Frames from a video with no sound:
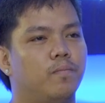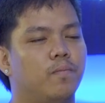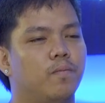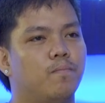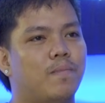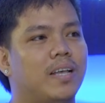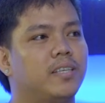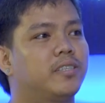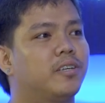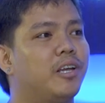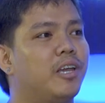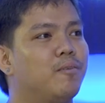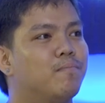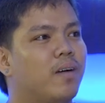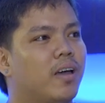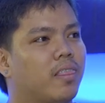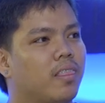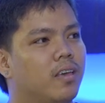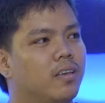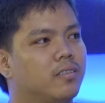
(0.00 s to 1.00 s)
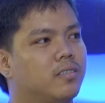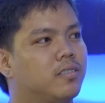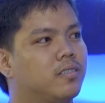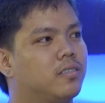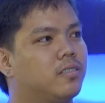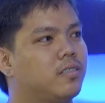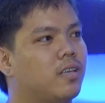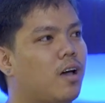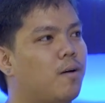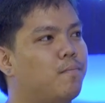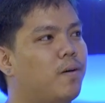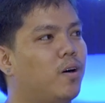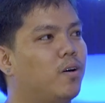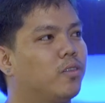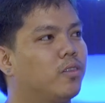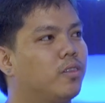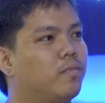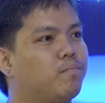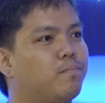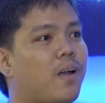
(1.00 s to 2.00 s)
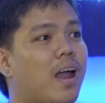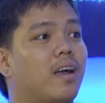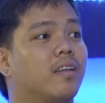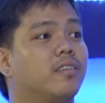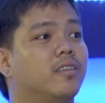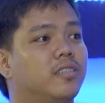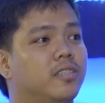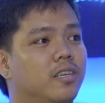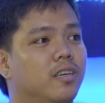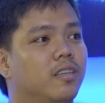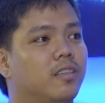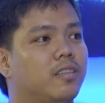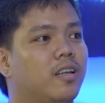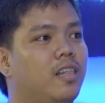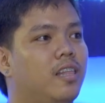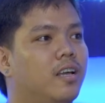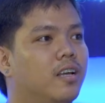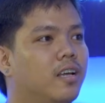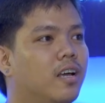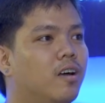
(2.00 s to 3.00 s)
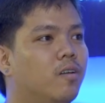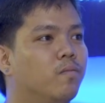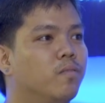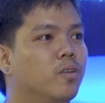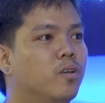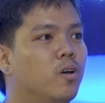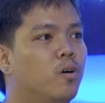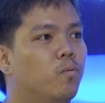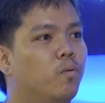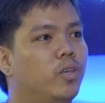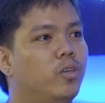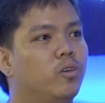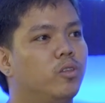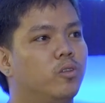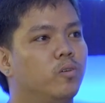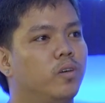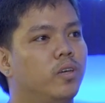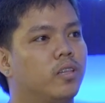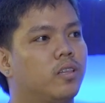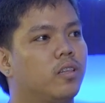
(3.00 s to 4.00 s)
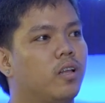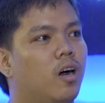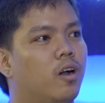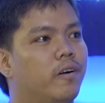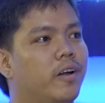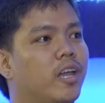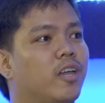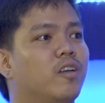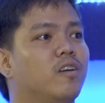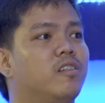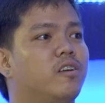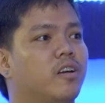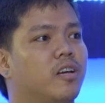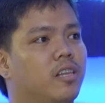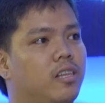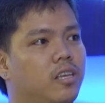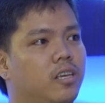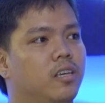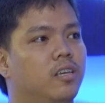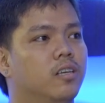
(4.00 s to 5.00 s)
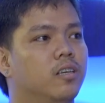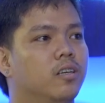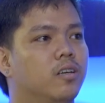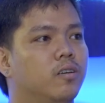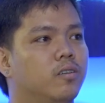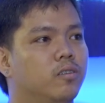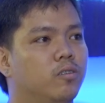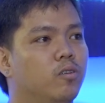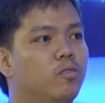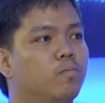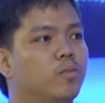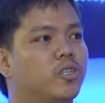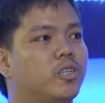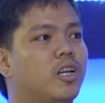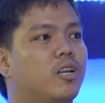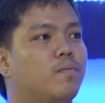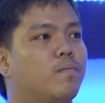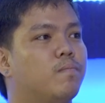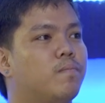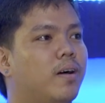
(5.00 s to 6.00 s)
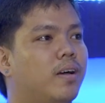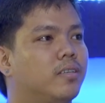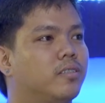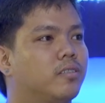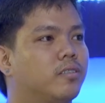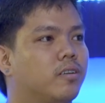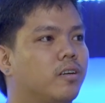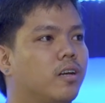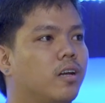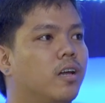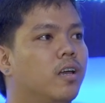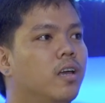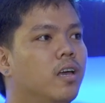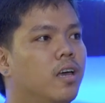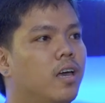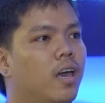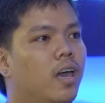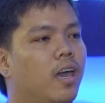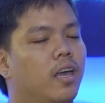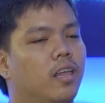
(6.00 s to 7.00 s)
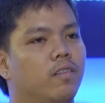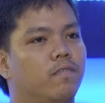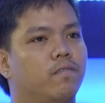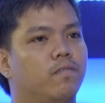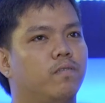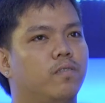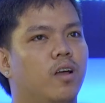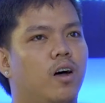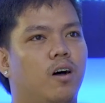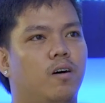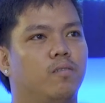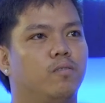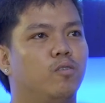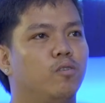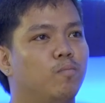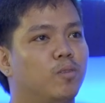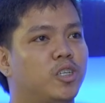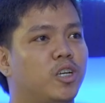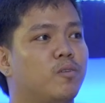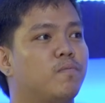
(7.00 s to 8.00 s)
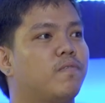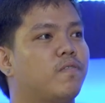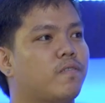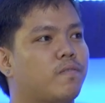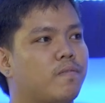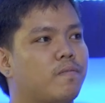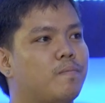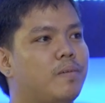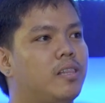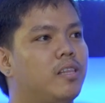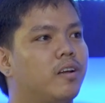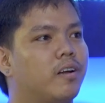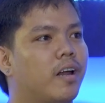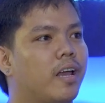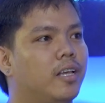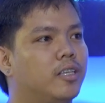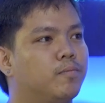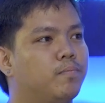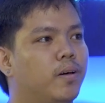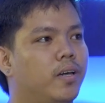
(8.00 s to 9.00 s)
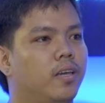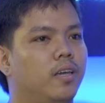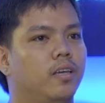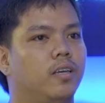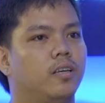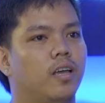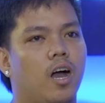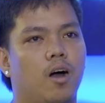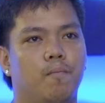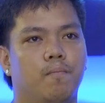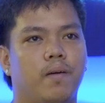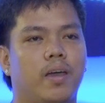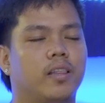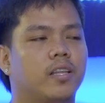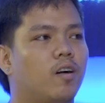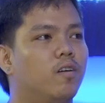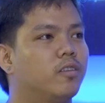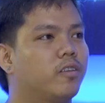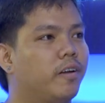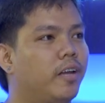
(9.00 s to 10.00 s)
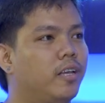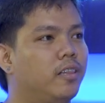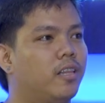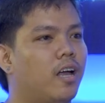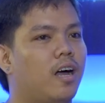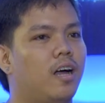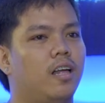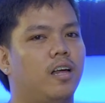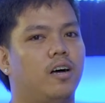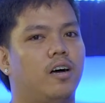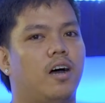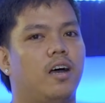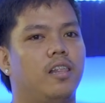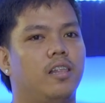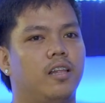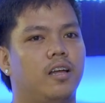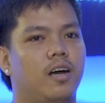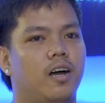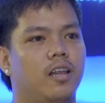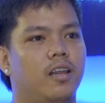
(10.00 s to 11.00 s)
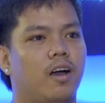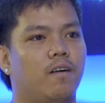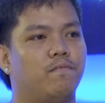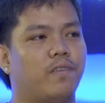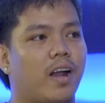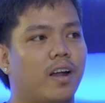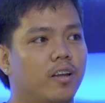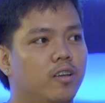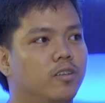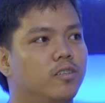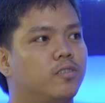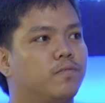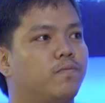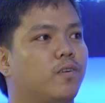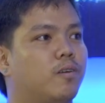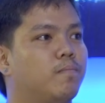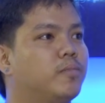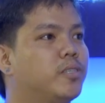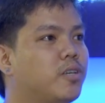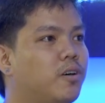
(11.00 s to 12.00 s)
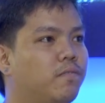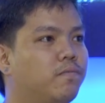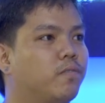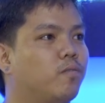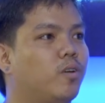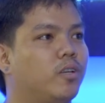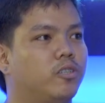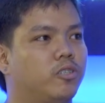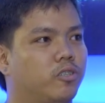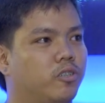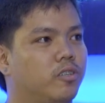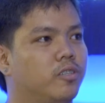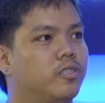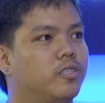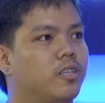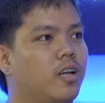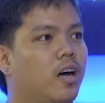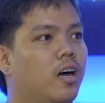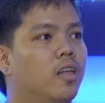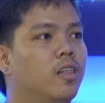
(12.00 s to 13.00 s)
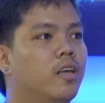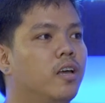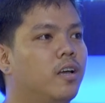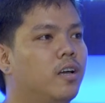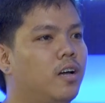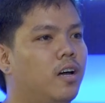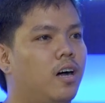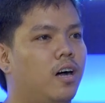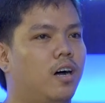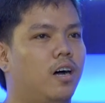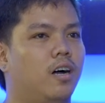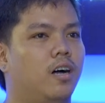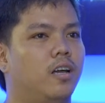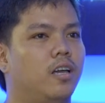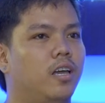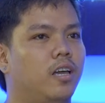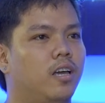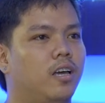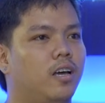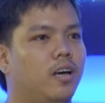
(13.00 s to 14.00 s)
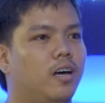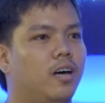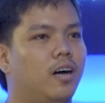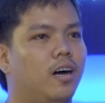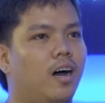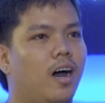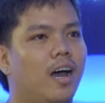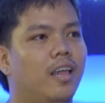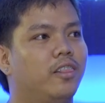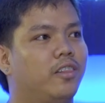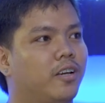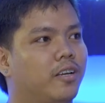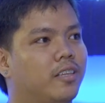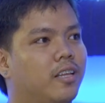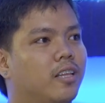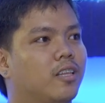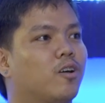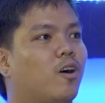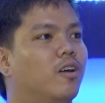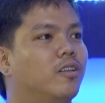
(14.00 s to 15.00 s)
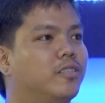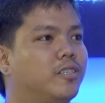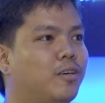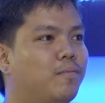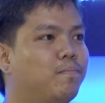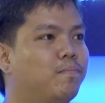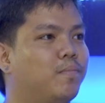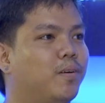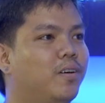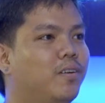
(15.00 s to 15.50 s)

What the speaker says: mastering math is about practicing it talaga. When you do it regularly, dun mo siya na ma-master. And dun mo siya na familiarize by encountering various forms of questions na under that concept.